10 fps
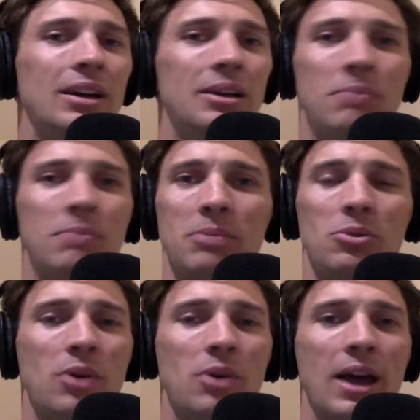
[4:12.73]
people
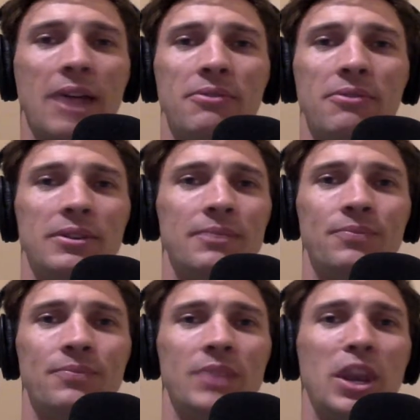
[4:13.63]
who have
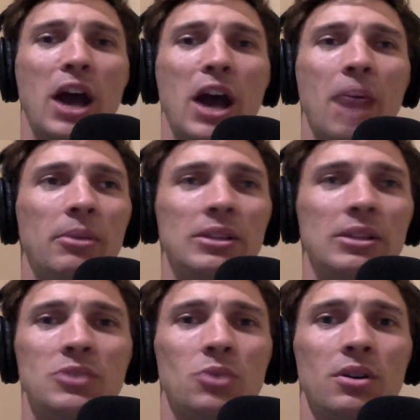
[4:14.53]

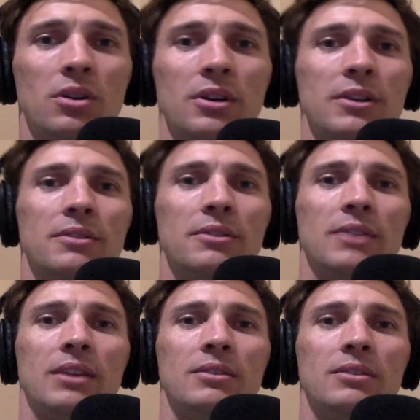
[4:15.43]
anomalies where
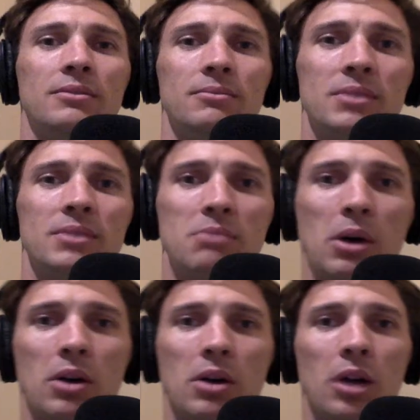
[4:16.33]
they can
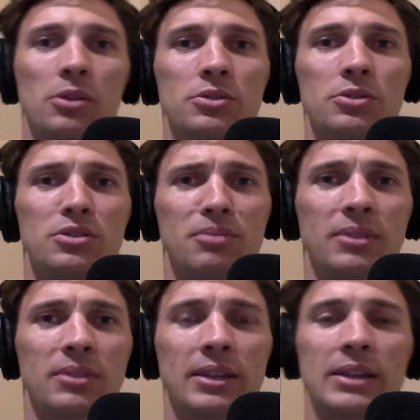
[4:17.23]
smell colors or
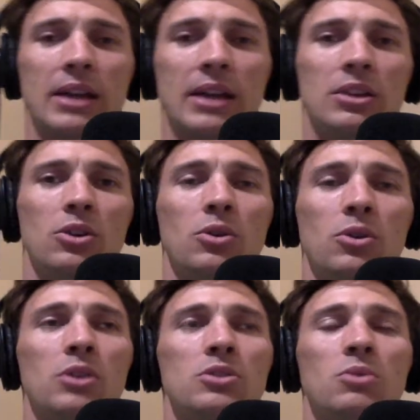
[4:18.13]
something like that.
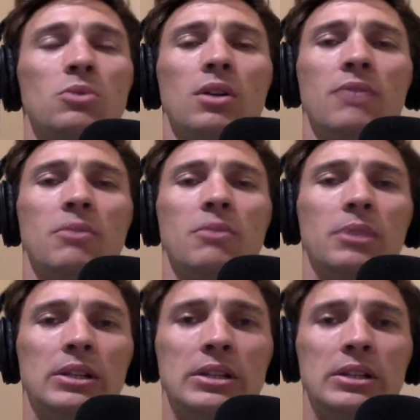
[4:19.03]
So we all have the
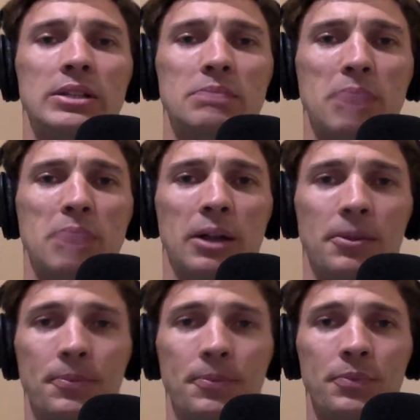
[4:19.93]
ability to smell.
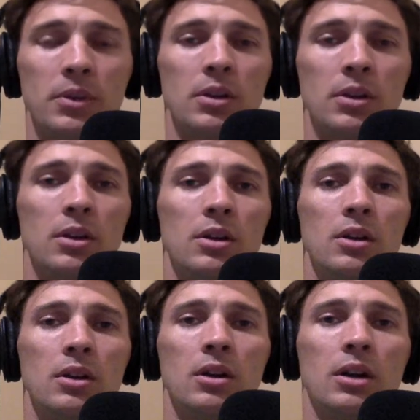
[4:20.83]

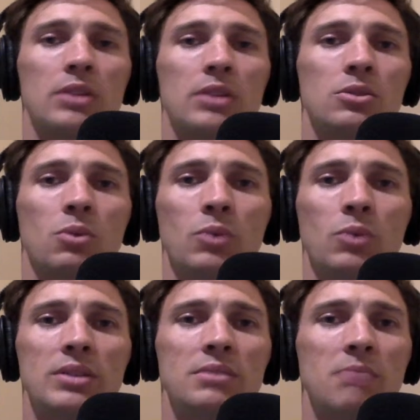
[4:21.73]
All right, so when we
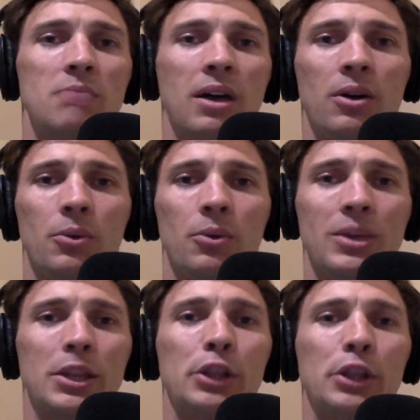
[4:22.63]
smell, we
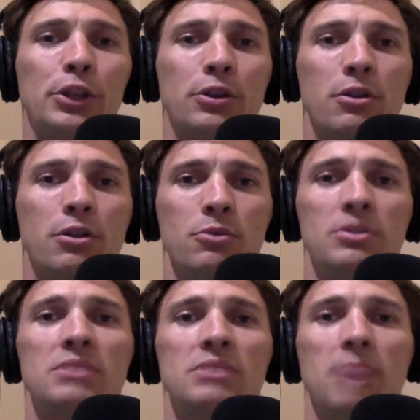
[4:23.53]
can learn through
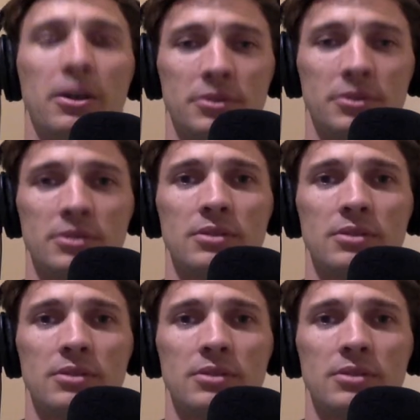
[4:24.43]
smells.